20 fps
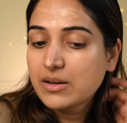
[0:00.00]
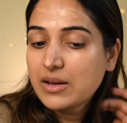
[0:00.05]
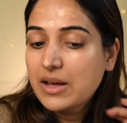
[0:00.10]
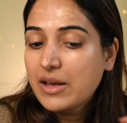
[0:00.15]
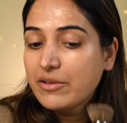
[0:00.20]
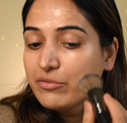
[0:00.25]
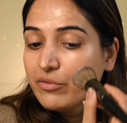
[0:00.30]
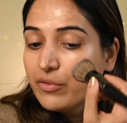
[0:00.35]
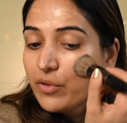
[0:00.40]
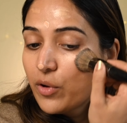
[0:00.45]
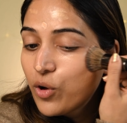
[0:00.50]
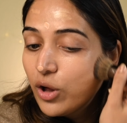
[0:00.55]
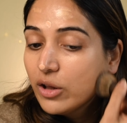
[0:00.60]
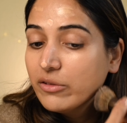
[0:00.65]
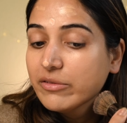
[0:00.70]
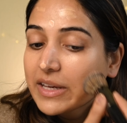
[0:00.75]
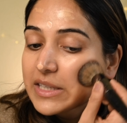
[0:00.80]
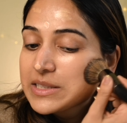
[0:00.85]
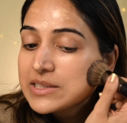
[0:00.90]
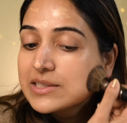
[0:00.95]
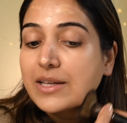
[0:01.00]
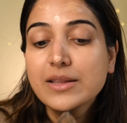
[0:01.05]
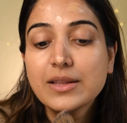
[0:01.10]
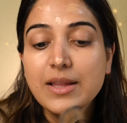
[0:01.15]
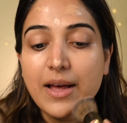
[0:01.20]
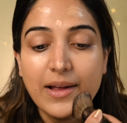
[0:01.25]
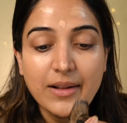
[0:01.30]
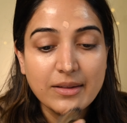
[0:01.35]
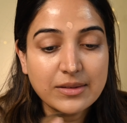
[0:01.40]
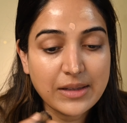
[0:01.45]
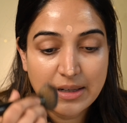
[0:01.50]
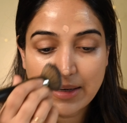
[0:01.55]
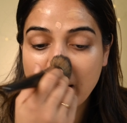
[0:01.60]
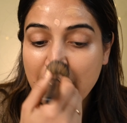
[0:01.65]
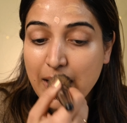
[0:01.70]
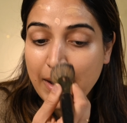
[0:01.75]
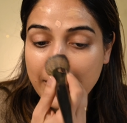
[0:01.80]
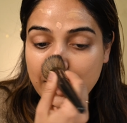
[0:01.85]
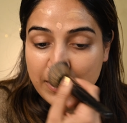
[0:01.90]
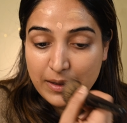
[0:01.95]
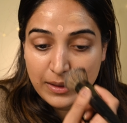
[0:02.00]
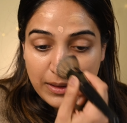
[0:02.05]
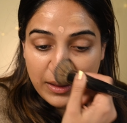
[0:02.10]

I've always said that I